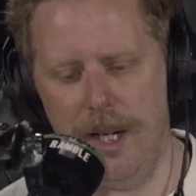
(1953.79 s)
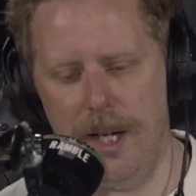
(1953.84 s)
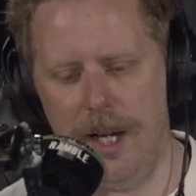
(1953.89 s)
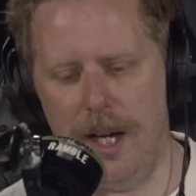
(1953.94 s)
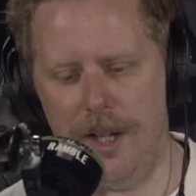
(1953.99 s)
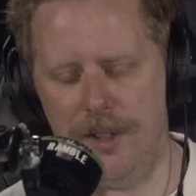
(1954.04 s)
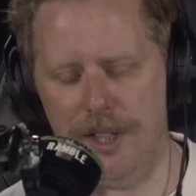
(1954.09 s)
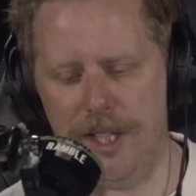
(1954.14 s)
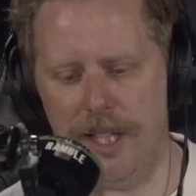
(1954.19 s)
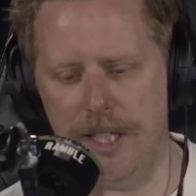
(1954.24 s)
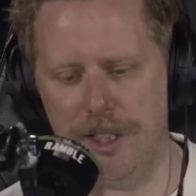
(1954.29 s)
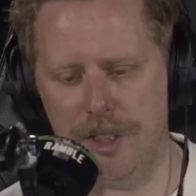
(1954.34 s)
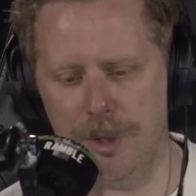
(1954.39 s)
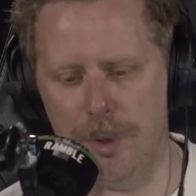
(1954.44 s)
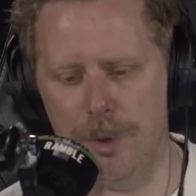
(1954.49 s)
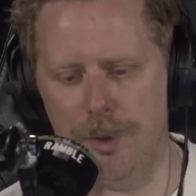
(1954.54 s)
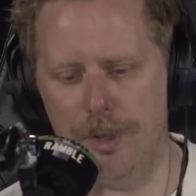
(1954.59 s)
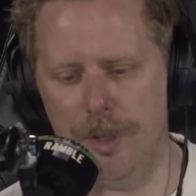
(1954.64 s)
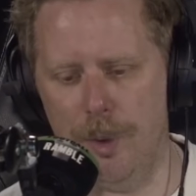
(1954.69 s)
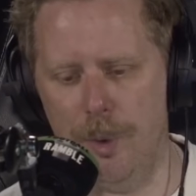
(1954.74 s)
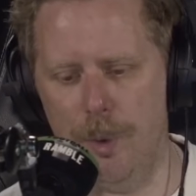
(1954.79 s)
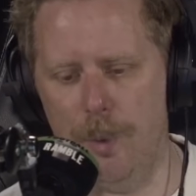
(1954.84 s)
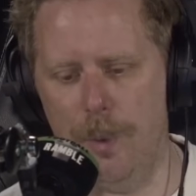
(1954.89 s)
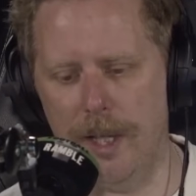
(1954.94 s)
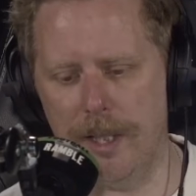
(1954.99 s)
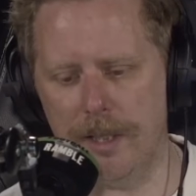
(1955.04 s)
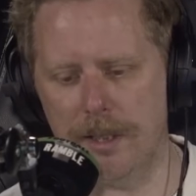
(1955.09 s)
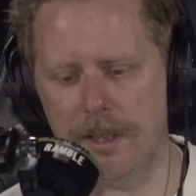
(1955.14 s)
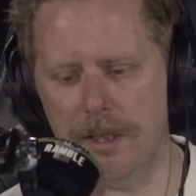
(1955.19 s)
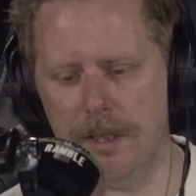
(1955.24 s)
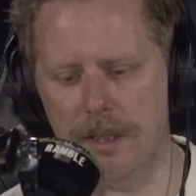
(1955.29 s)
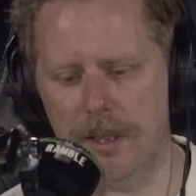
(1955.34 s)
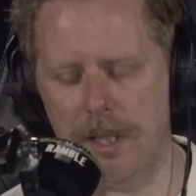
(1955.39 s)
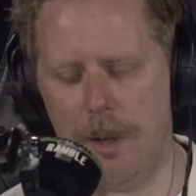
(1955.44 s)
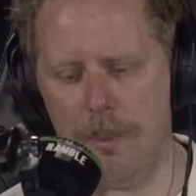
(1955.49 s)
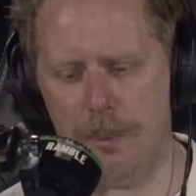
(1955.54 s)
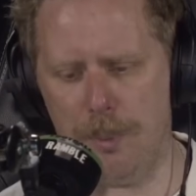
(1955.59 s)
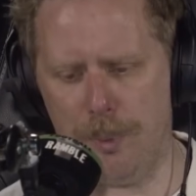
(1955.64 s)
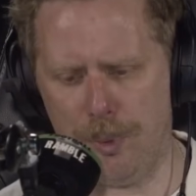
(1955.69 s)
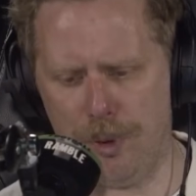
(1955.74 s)
I think he's always
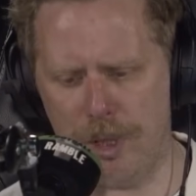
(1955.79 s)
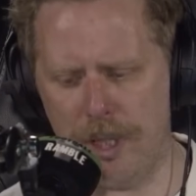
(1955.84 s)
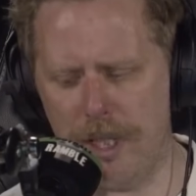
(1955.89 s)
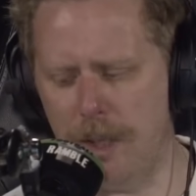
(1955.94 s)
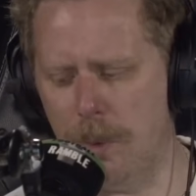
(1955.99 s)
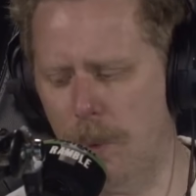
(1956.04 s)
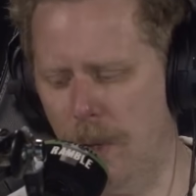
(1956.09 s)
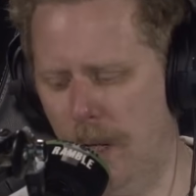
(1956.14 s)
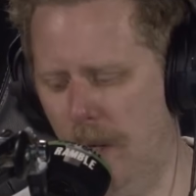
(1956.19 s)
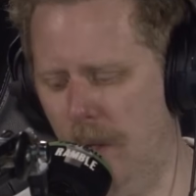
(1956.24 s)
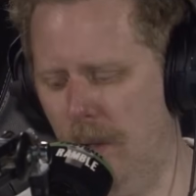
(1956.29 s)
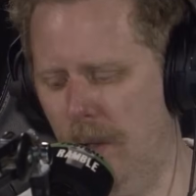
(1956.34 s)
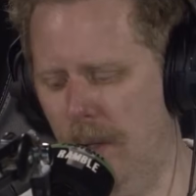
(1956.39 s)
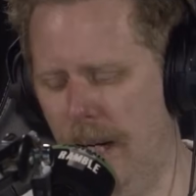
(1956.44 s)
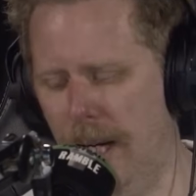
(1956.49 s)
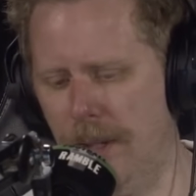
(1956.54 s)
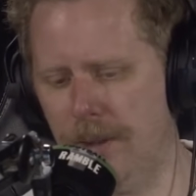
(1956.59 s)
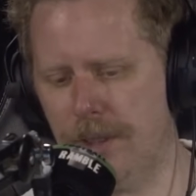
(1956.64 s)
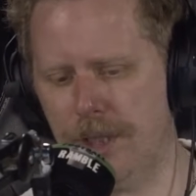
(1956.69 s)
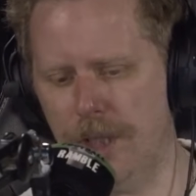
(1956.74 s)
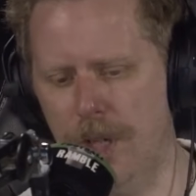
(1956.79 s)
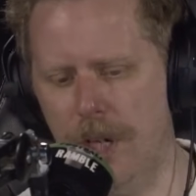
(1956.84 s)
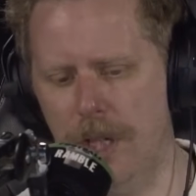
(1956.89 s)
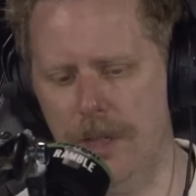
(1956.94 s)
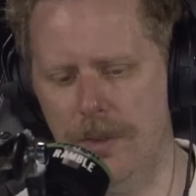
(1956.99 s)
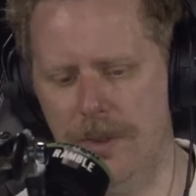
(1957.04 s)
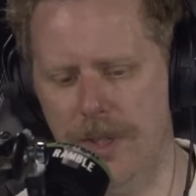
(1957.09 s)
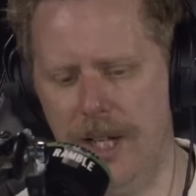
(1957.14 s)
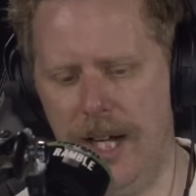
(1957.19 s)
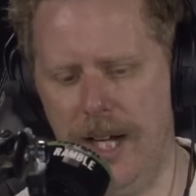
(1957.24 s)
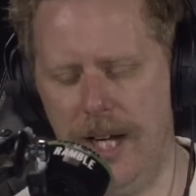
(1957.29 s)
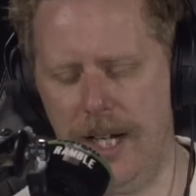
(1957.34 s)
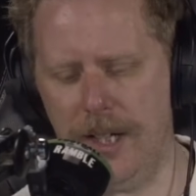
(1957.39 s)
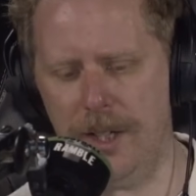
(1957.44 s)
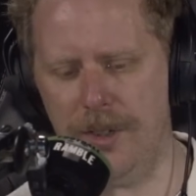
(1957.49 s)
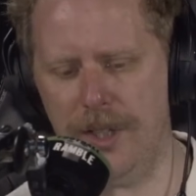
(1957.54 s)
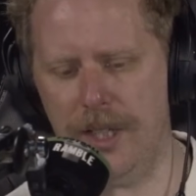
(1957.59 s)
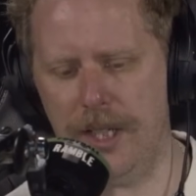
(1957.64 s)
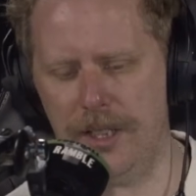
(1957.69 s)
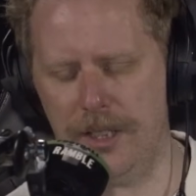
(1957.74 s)
done pretty well outside of that, and
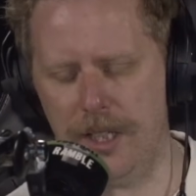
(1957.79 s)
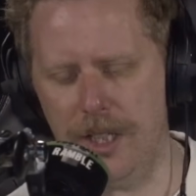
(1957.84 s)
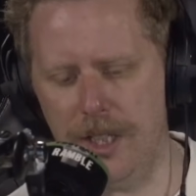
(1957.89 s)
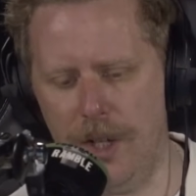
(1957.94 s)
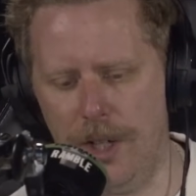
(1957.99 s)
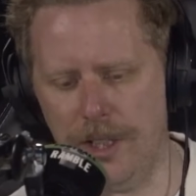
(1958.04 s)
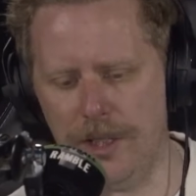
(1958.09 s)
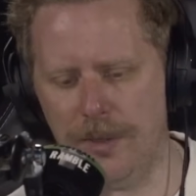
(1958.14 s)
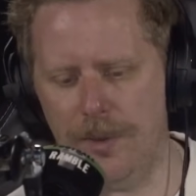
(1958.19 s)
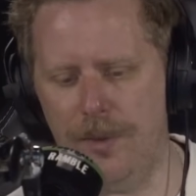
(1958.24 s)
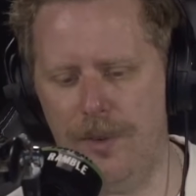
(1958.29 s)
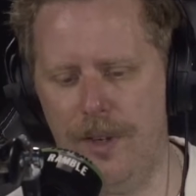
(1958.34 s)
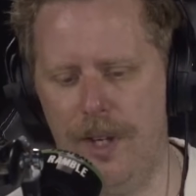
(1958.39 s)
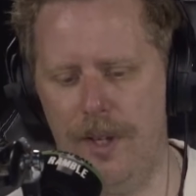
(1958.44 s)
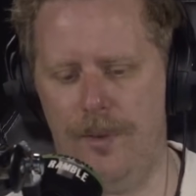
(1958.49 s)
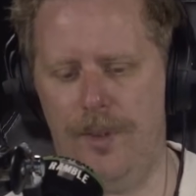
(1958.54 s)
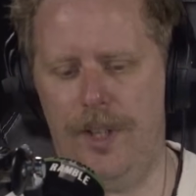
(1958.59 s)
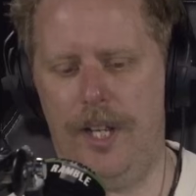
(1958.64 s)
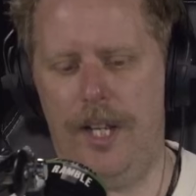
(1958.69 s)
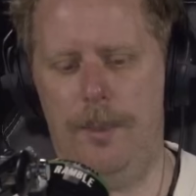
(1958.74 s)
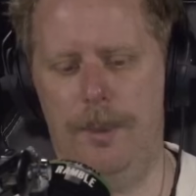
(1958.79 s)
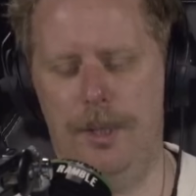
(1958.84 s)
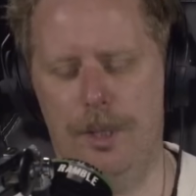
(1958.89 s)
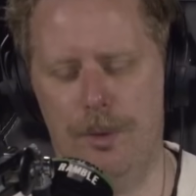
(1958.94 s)
I think it's a nice fit for him.